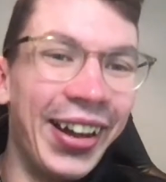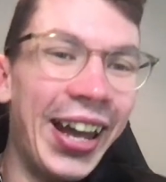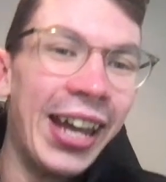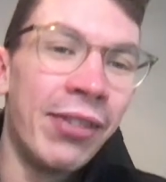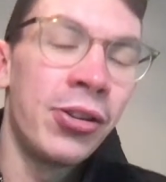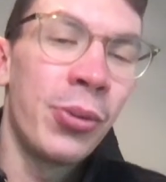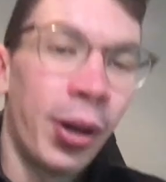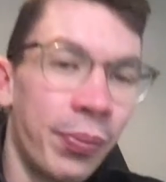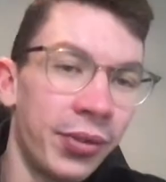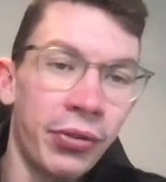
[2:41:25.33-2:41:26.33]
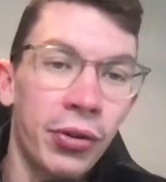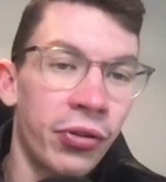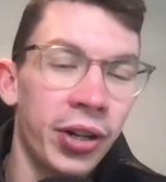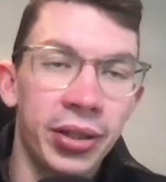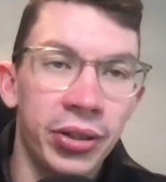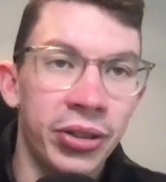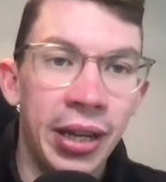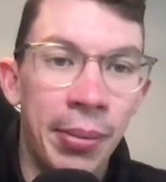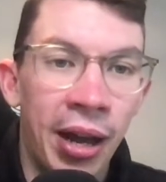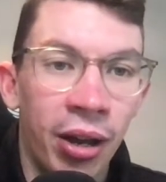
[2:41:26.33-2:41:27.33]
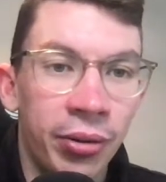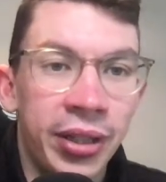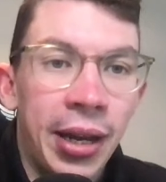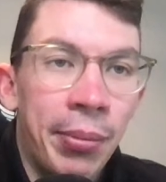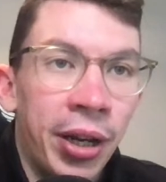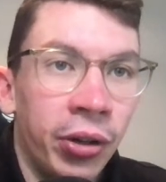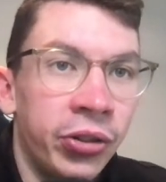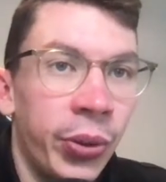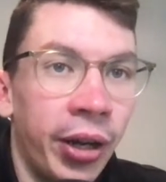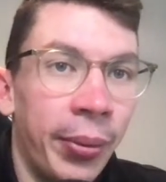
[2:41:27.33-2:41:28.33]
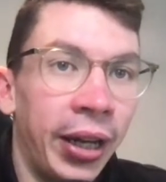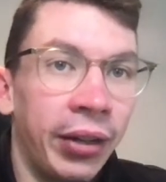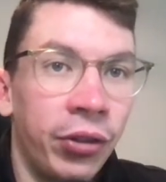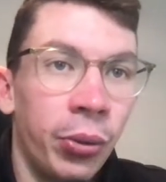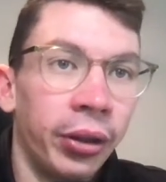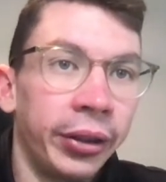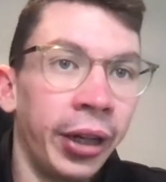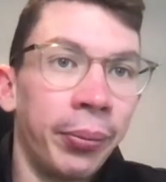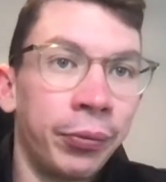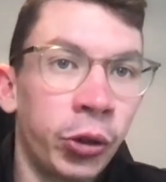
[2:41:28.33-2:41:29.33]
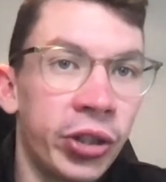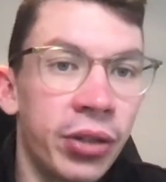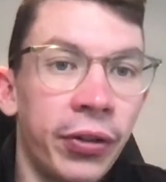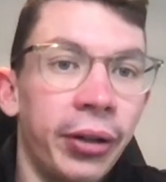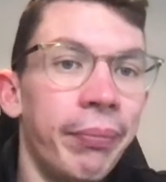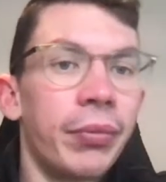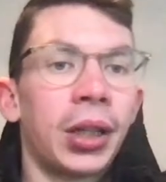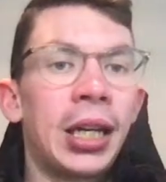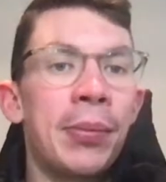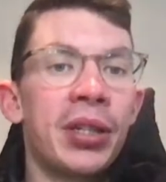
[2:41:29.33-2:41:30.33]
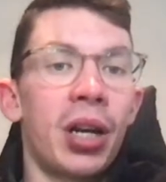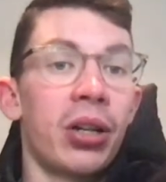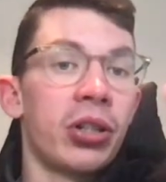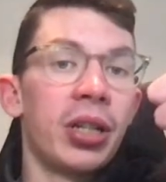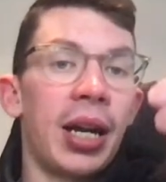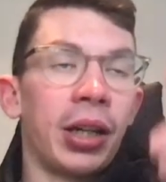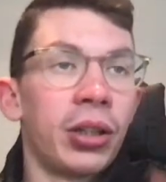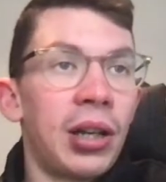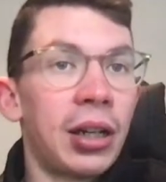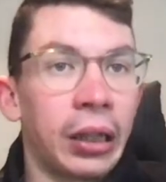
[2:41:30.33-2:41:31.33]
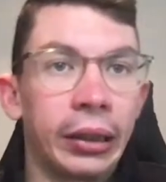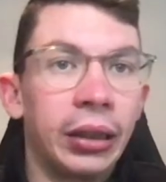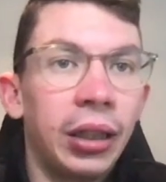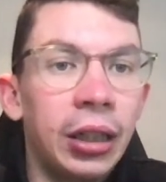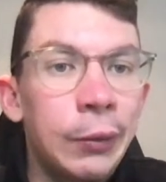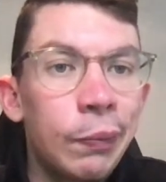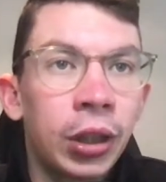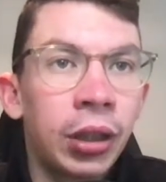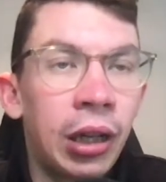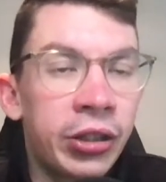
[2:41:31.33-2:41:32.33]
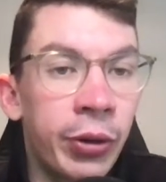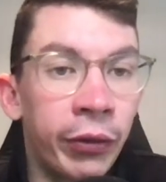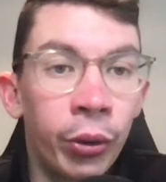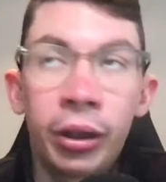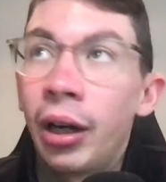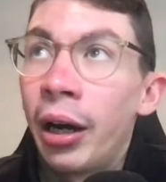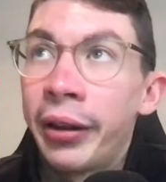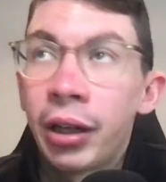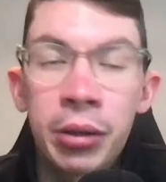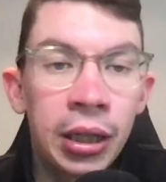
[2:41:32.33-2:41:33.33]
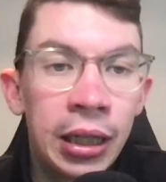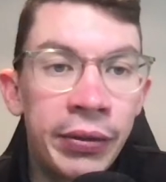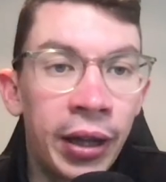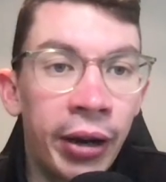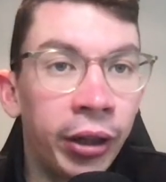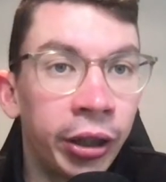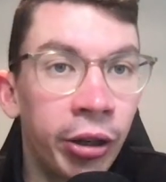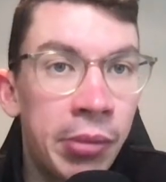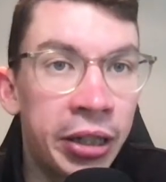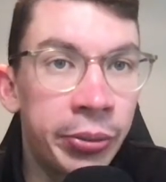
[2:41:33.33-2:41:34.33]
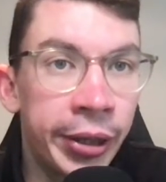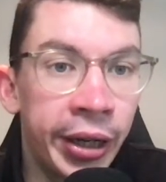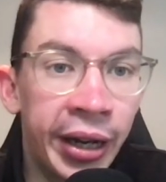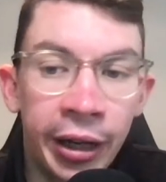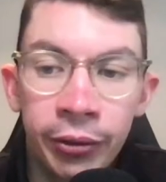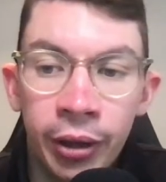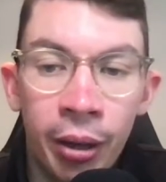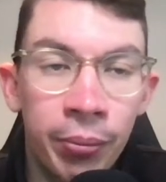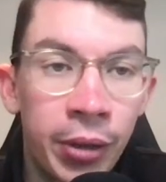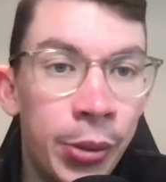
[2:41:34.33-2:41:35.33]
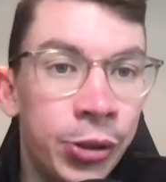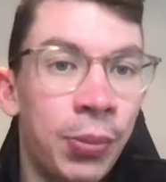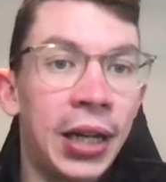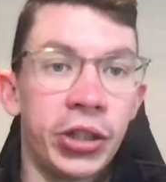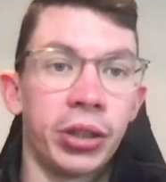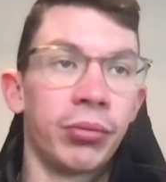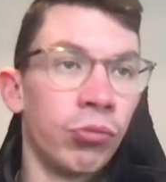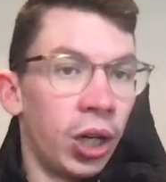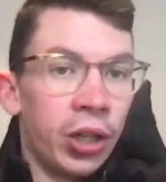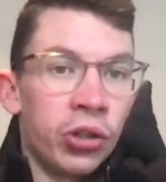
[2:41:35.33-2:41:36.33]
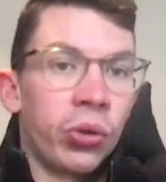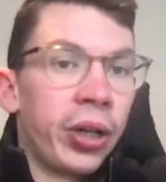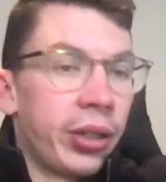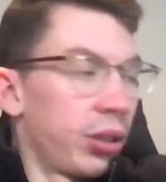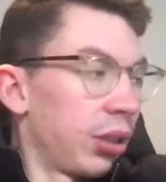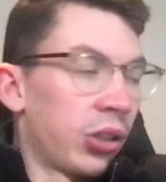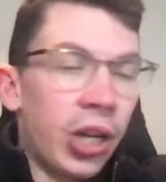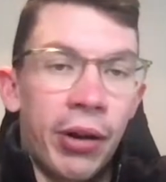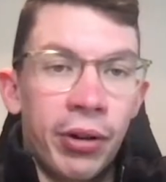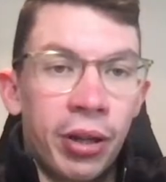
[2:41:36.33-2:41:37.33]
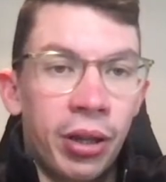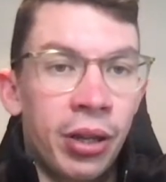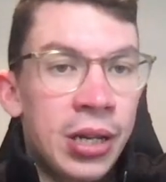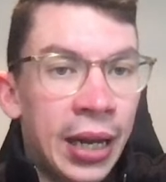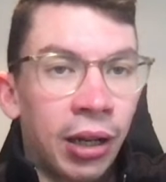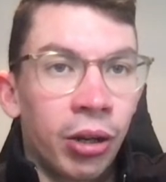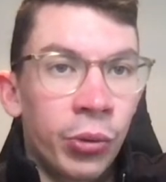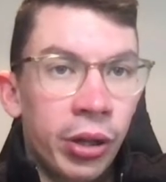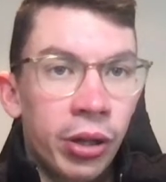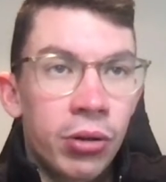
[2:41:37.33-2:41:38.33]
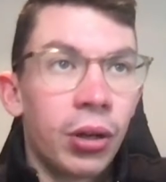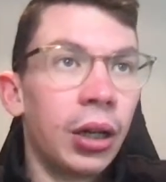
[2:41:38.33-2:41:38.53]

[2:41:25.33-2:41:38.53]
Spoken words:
If you feel free to just DM me on Twitter, mate, if you want, Christopher. Keep in touch, and yeah, good luck to everyone. I think I'm going to leave it there and go and make some dinner now. It was a pleasure. Really enjoyed sharing the deadline with you.